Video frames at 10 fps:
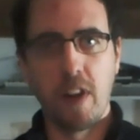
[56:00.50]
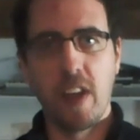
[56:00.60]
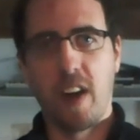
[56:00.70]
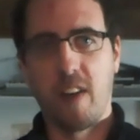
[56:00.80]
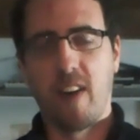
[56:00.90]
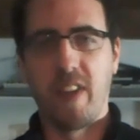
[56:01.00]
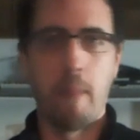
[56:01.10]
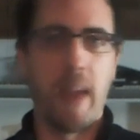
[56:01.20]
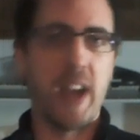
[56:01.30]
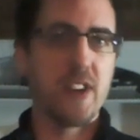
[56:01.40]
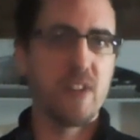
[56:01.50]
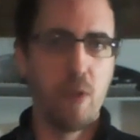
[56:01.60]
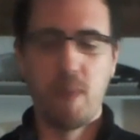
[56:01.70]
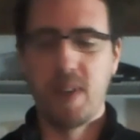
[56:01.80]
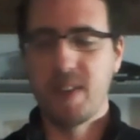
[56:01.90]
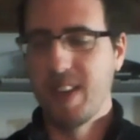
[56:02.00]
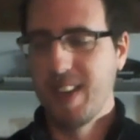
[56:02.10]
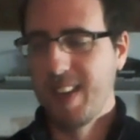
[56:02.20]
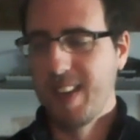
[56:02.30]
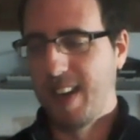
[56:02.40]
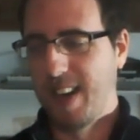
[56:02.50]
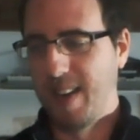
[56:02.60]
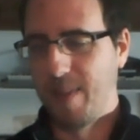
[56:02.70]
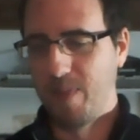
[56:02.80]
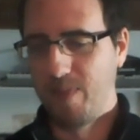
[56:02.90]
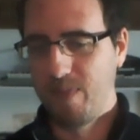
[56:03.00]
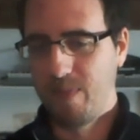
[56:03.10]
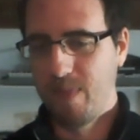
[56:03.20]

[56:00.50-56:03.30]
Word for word: online, the makers movement, um,